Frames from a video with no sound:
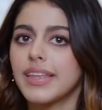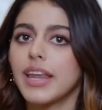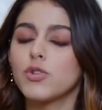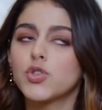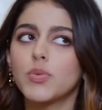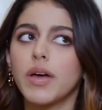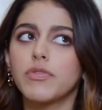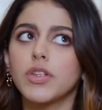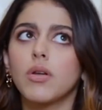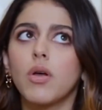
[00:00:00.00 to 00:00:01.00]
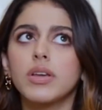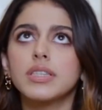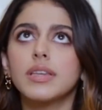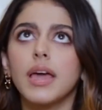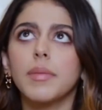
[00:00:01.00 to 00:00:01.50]
that I used to wear for the
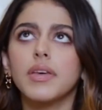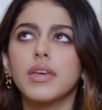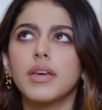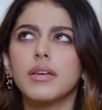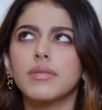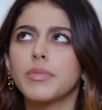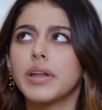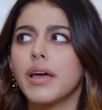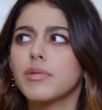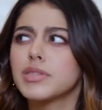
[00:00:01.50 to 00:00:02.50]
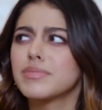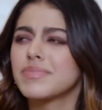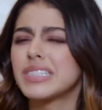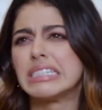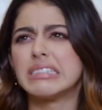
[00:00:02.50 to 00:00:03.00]
longest time. I think when I was,
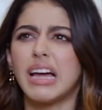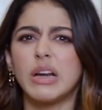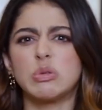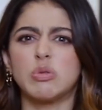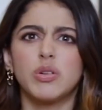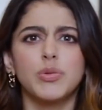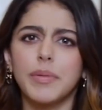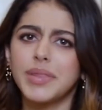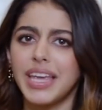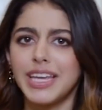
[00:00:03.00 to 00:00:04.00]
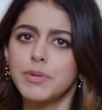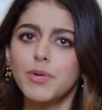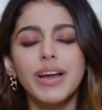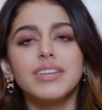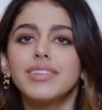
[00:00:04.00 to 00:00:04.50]
I don't know, I don't remember the age,
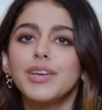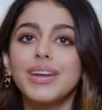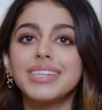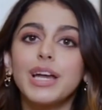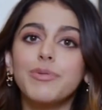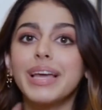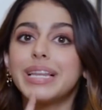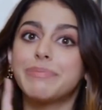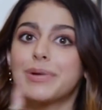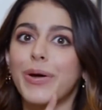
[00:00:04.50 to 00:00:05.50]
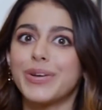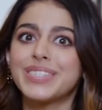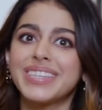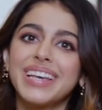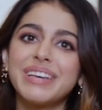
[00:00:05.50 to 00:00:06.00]
but quite early on I started wearing lip
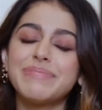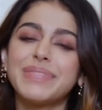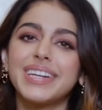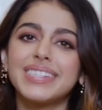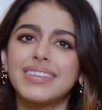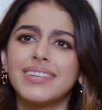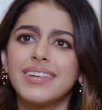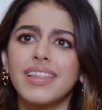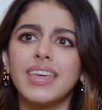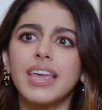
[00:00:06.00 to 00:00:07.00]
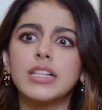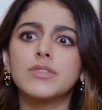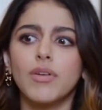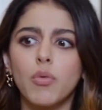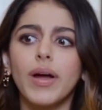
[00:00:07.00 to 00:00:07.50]
gloss but uh, nothing
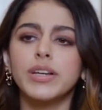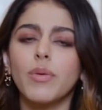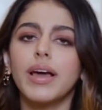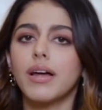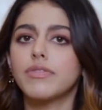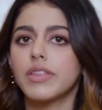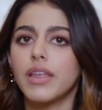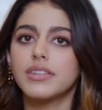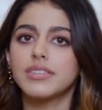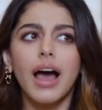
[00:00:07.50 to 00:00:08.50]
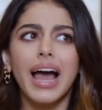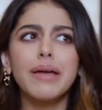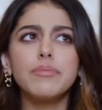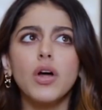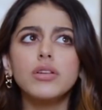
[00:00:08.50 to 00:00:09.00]
else for quite a while after that.
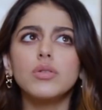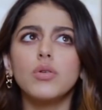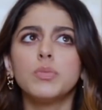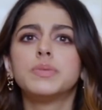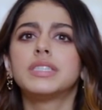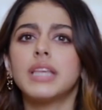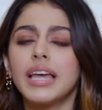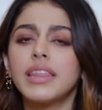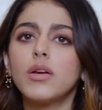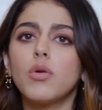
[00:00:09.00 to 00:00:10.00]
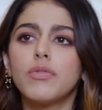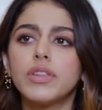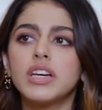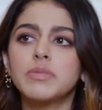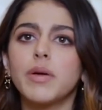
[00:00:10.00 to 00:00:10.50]
I'm not, oops, I think
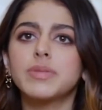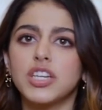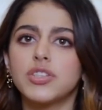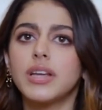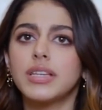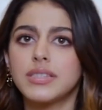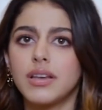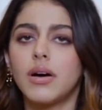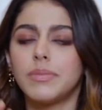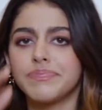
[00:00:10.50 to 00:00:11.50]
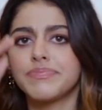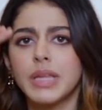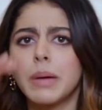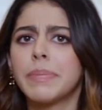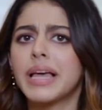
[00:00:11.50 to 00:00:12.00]
over the years my obsession has um,
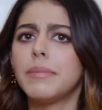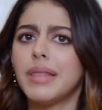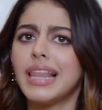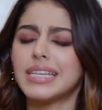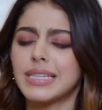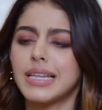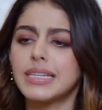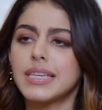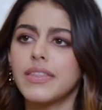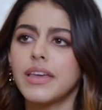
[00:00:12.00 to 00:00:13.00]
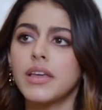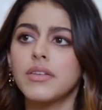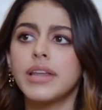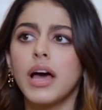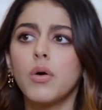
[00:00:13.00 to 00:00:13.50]
become less and less. I think
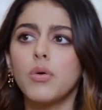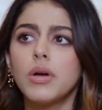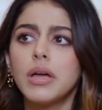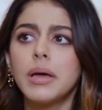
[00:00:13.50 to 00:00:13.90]
now